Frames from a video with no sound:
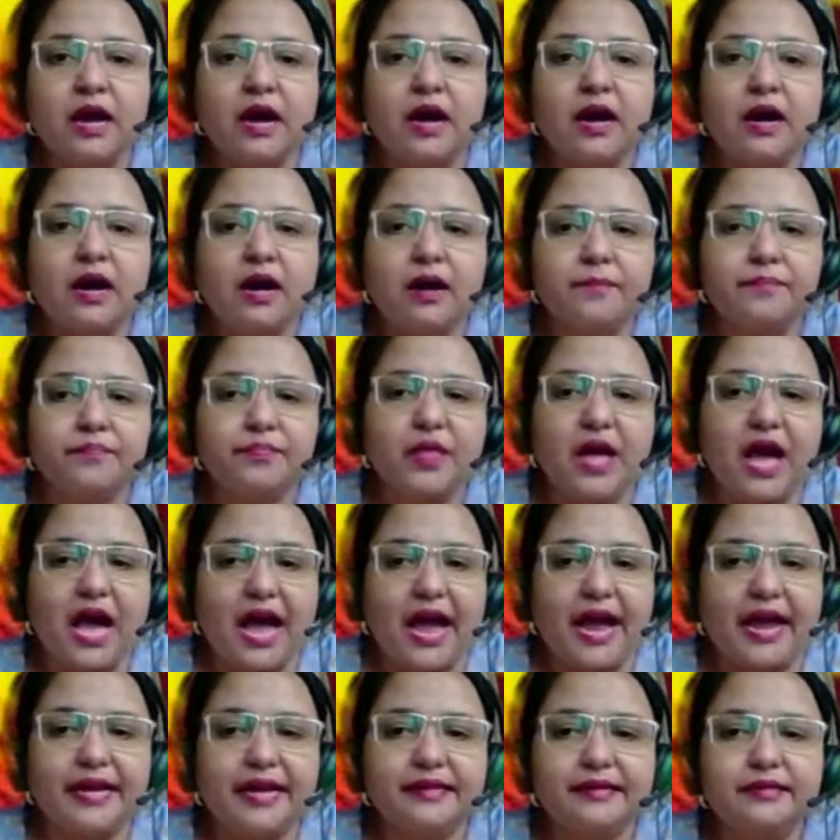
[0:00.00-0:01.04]

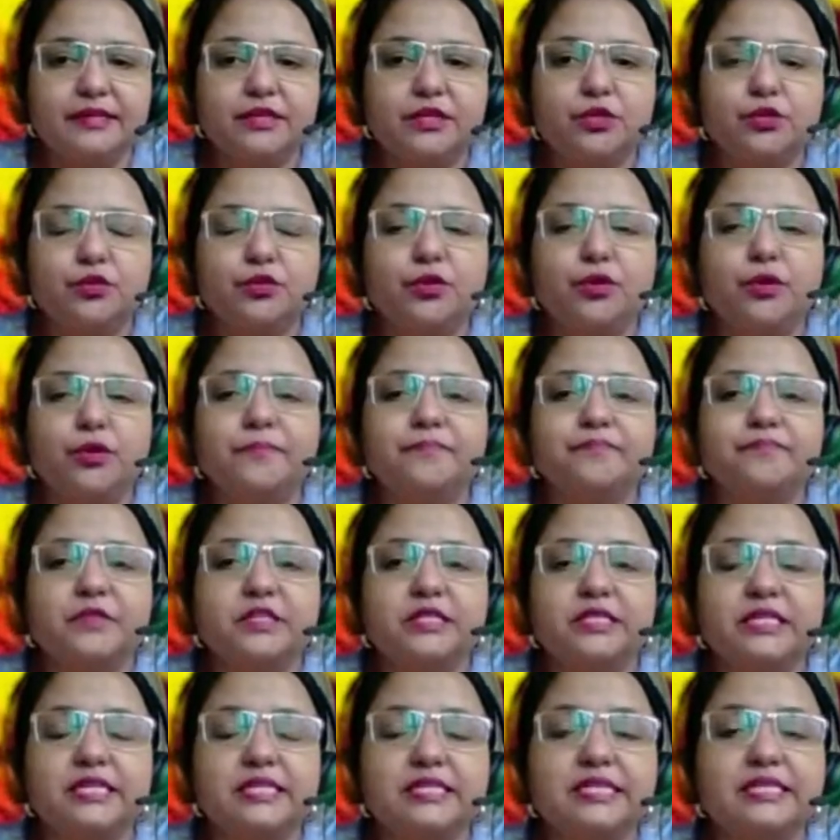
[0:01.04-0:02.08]
and
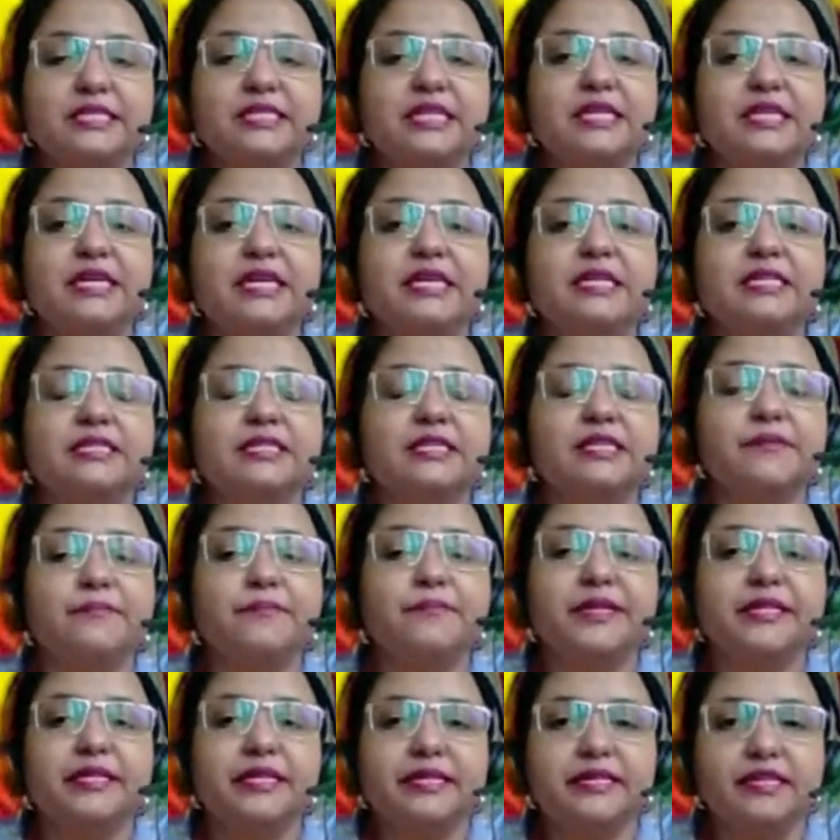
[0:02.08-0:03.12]
this is his
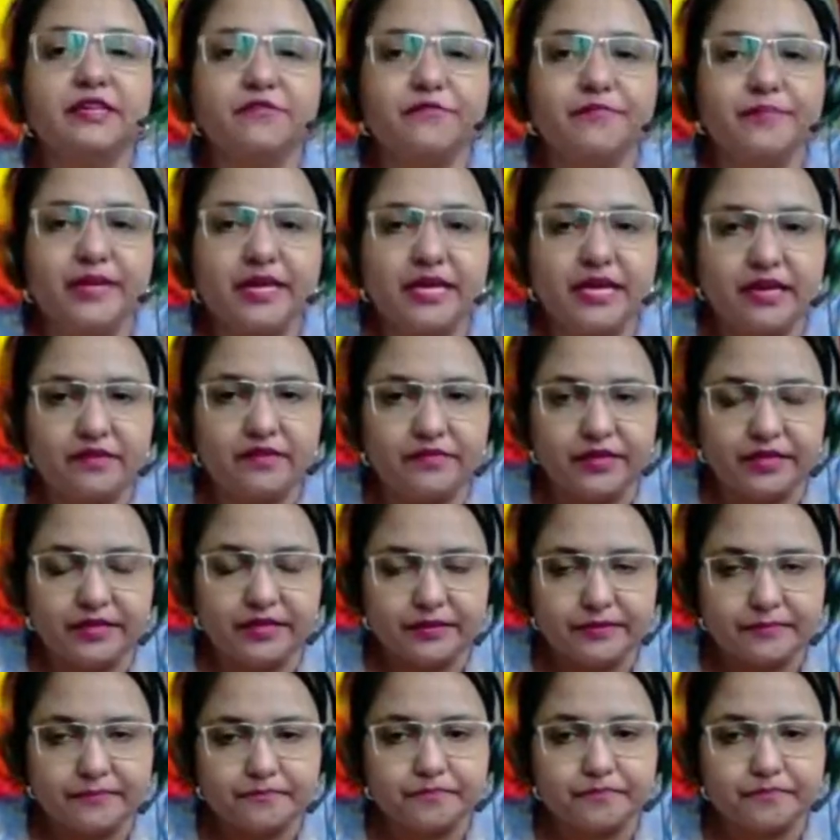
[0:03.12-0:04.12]
repetitive behavior.